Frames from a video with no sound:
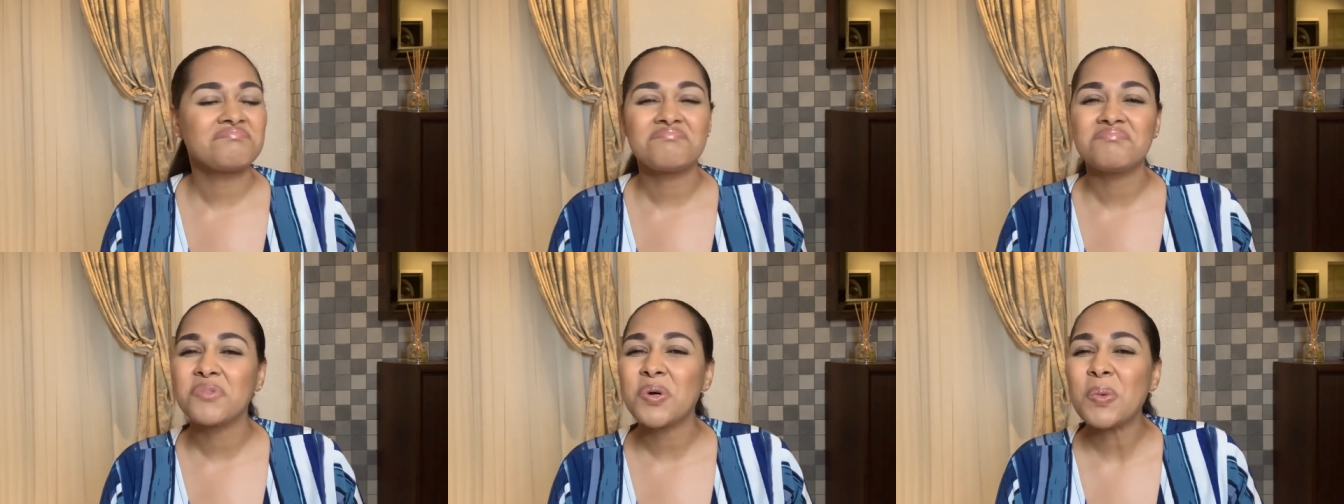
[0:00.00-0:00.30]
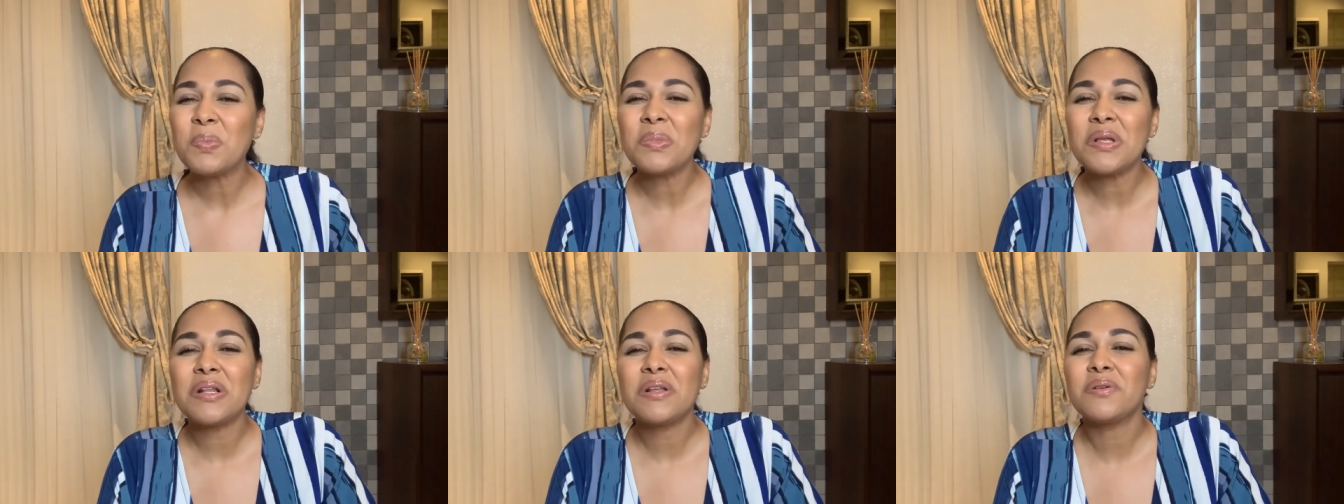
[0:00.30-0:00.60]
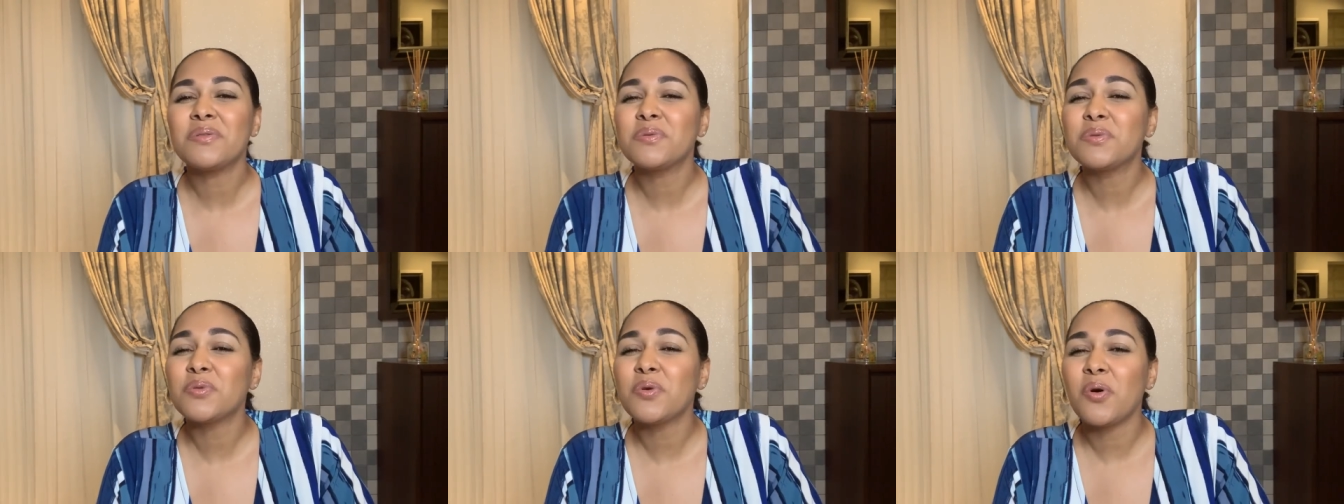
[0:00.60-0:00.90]
1
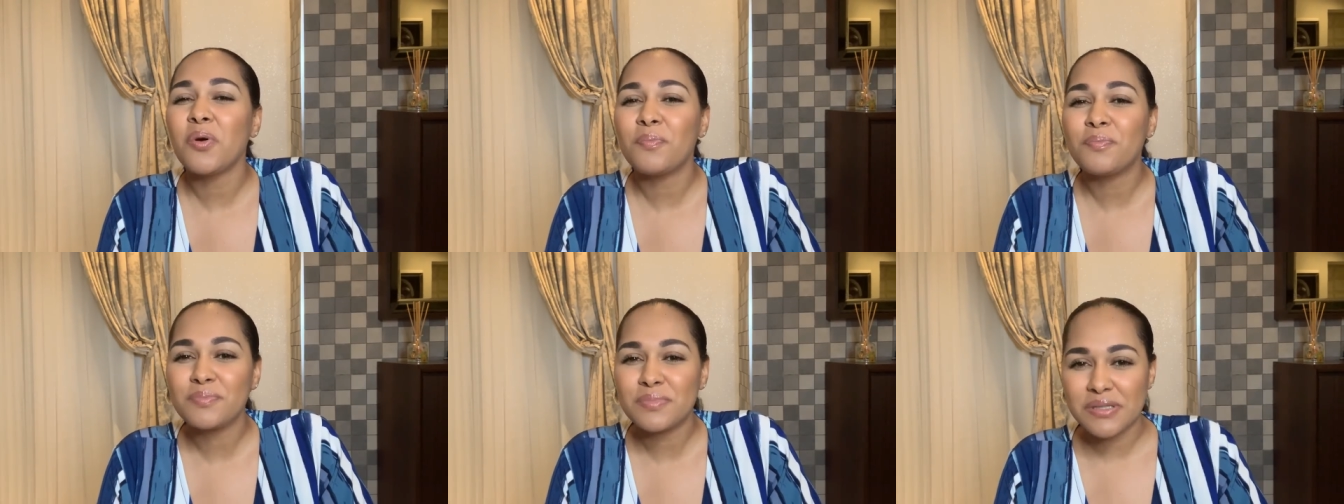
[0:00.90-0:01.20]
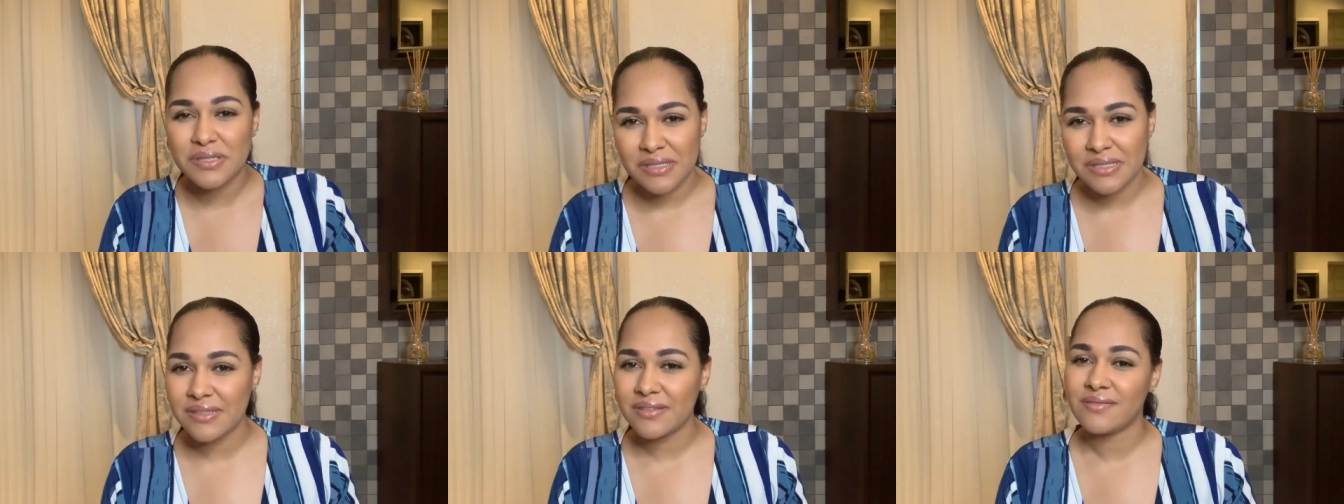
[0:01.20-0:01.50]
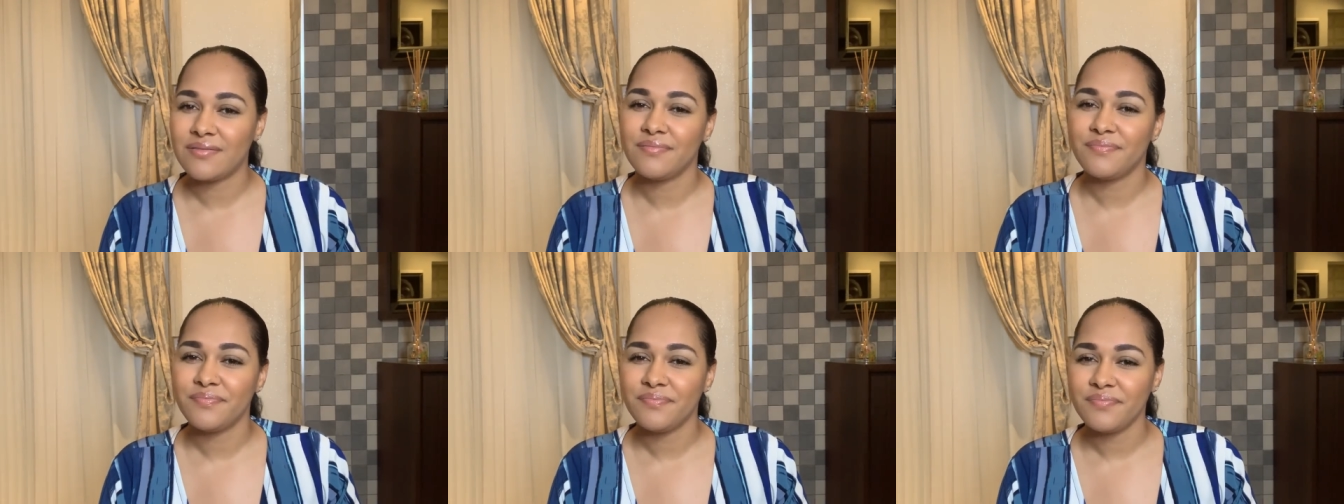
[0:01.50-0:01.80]
million tops.
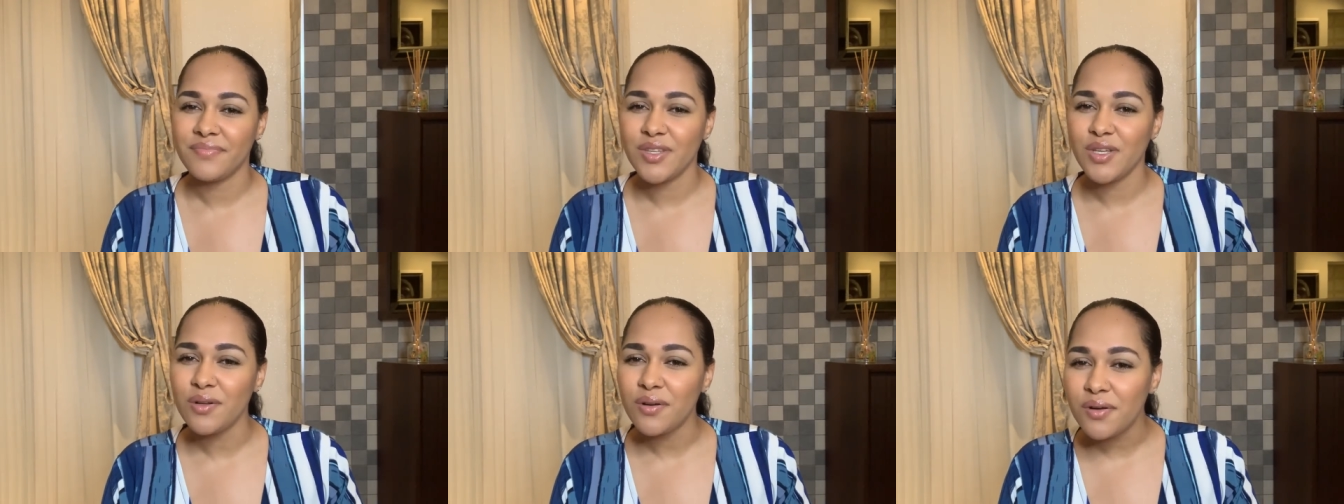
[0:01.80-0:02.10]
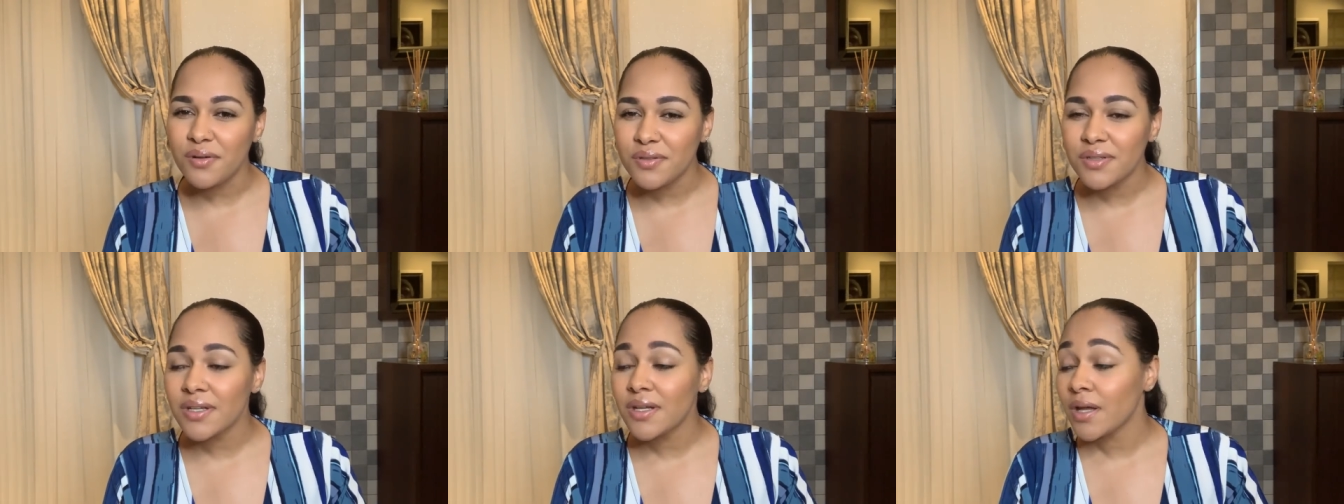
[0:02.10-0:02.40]
You know?